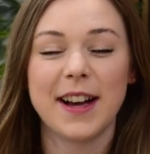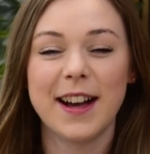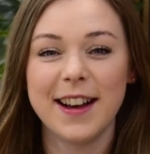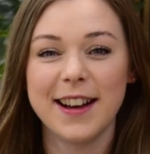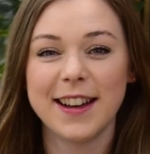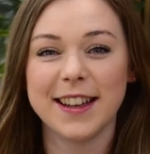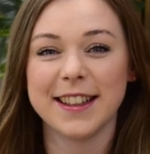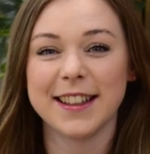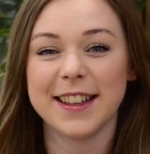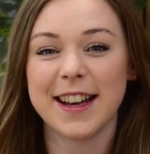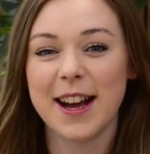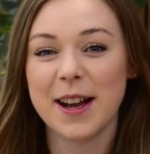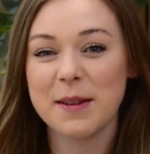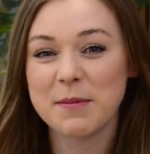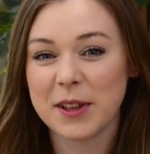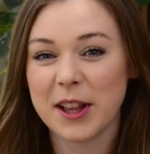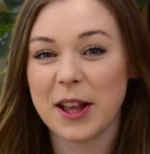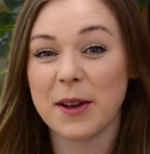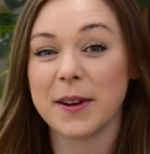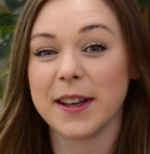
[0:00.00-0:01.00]
Hi,
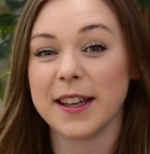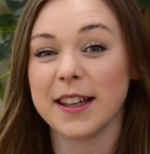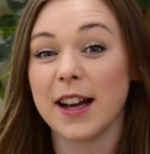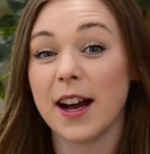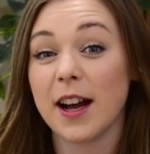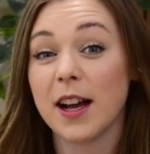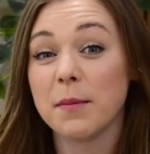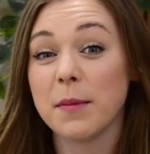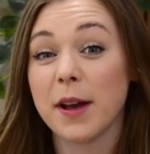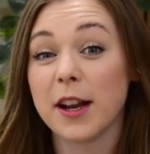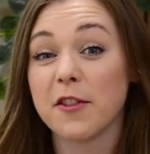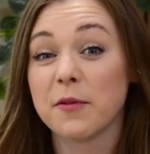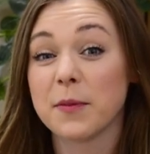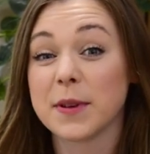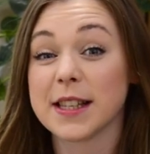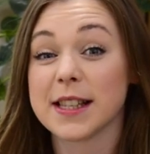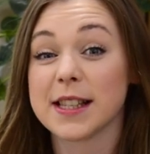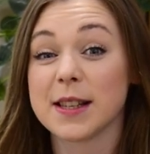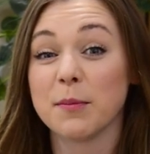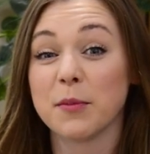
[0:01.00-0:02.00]
I'm Chloe. I'm Head of
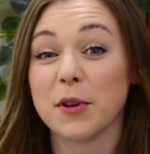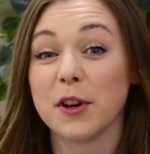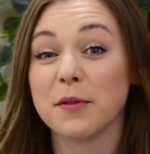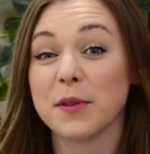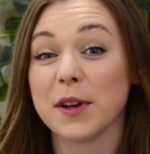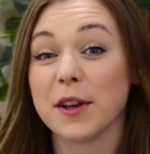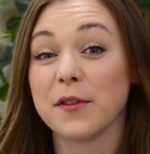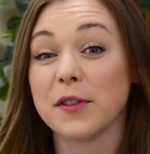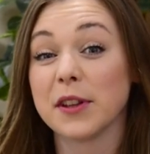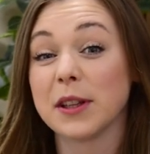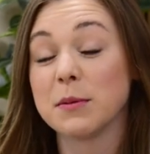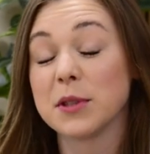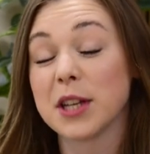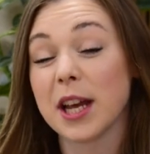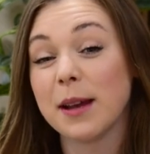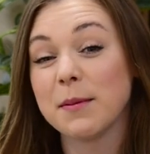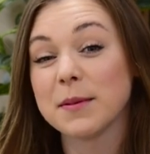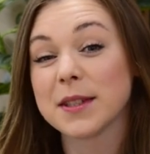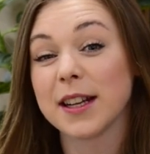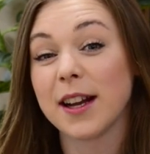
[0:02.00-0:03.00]
Business Improvement at Philip
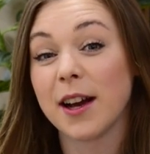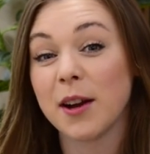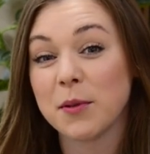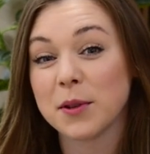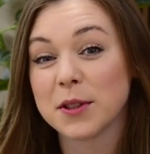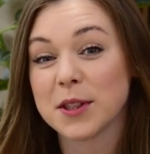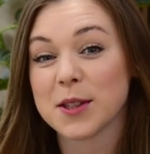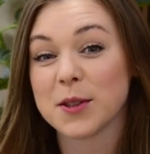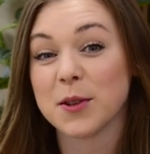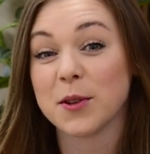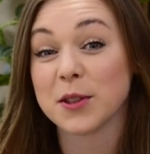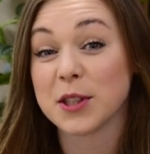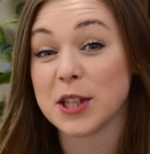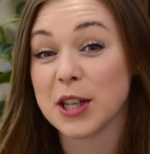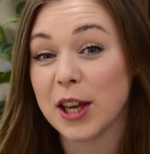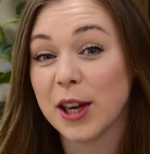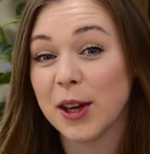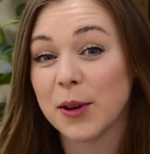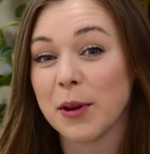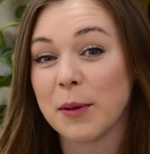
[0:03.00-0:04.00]
James, and I want to talk to
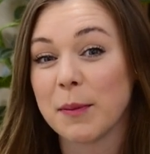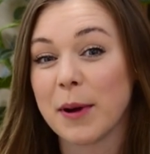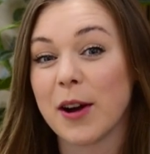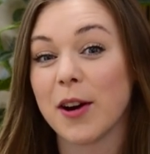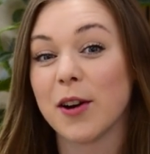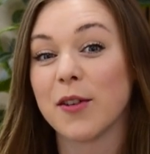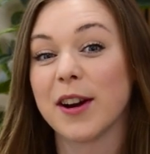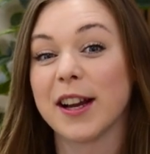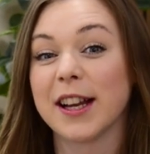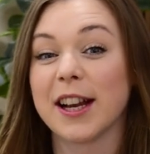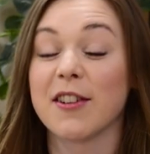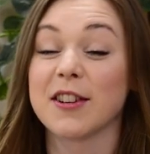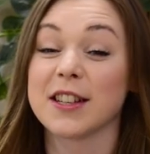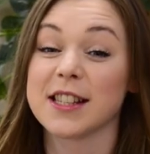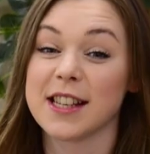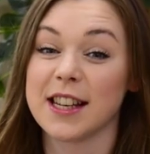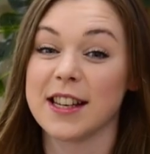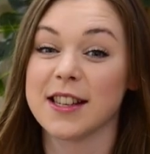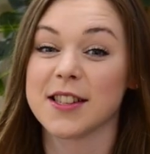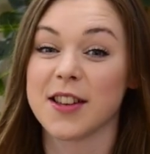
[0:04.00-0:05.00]
you about our rent guarantee